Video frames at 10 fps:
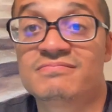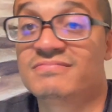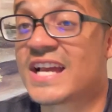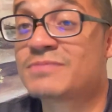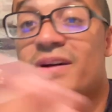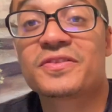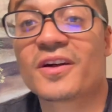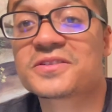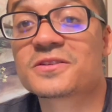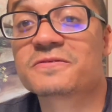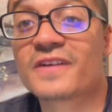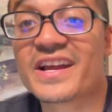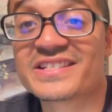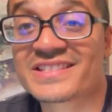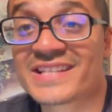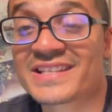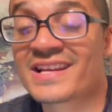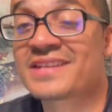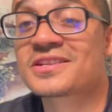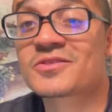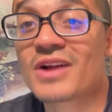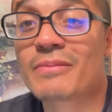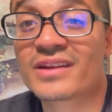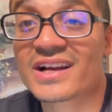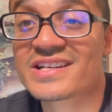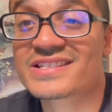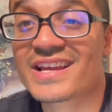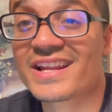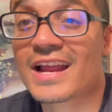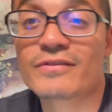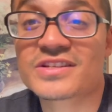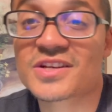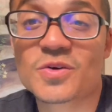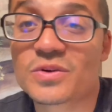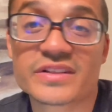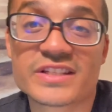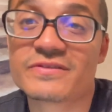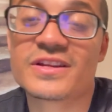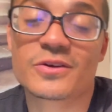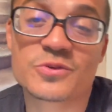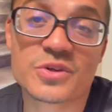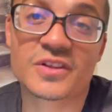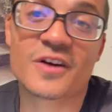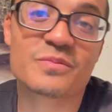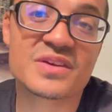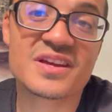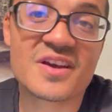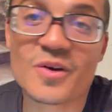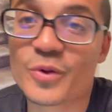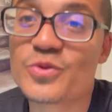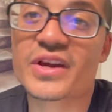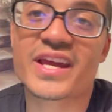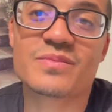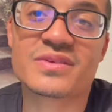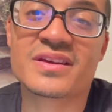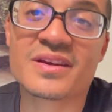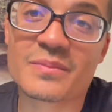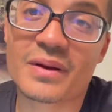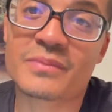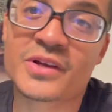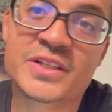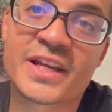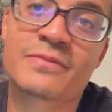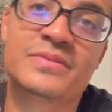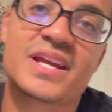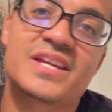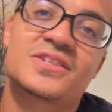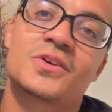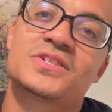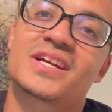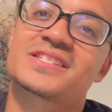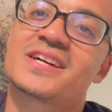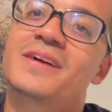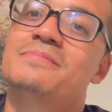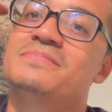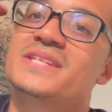That's my thoughts on the fight. Take the time to subscribe. And like I say in every single one of these videos, you can love me or you can hate me, but I'm just a kid from Dingus. On to next time.